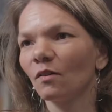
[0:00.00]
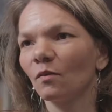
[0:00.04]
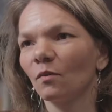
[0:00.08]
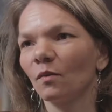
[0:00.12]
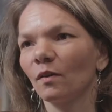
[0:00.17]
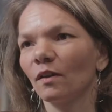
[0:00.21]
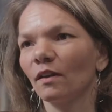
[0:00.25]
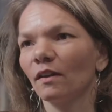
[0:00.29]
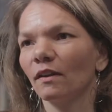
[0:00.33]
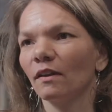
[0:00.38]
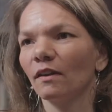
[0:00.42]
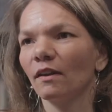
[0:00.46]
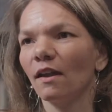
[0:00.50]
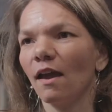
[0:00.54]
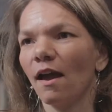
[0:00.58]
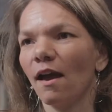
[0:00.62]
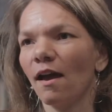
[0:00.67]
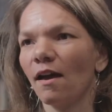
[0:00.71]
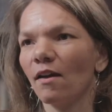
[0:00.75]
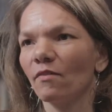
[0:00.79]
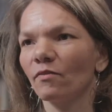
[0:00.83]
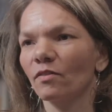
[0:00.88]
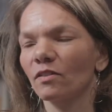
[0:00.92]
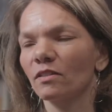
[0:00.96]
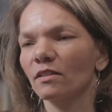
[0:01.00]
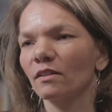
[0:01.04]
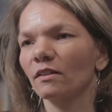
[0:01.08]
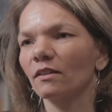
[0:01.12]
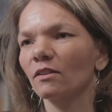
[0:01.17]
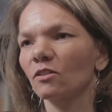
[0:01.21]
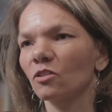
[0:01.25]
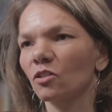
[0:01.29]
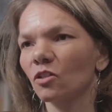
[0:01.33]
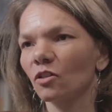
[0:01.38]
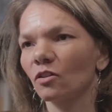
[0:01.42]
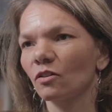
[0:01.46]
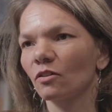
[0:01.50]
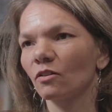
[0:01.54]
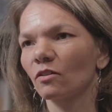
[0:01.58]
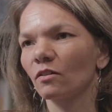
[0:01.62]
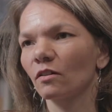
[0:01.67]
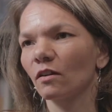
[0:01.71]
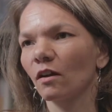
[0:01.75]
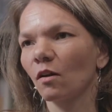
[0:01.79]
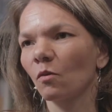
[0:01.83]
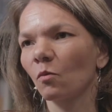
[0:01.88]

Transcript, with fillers: We have a signature